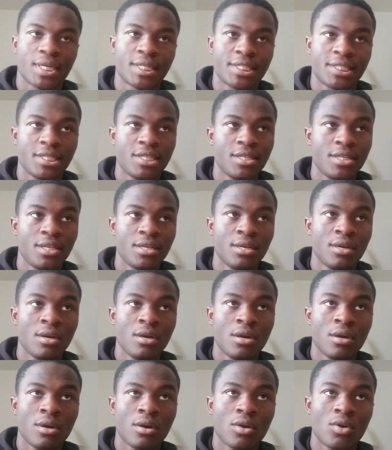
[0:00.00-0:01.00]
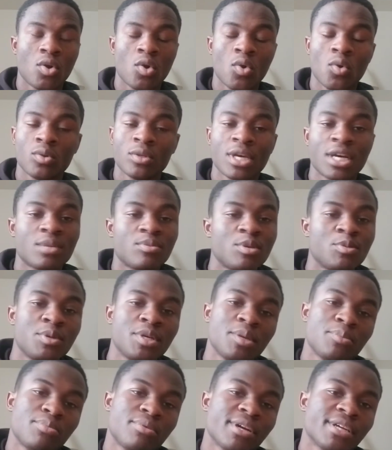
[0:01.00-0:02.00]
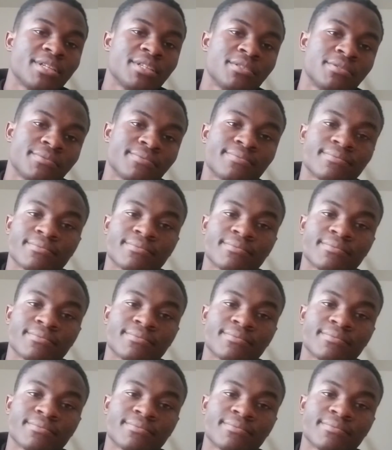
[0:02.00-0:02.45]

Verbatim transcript: see a whole lot of people get pregnant.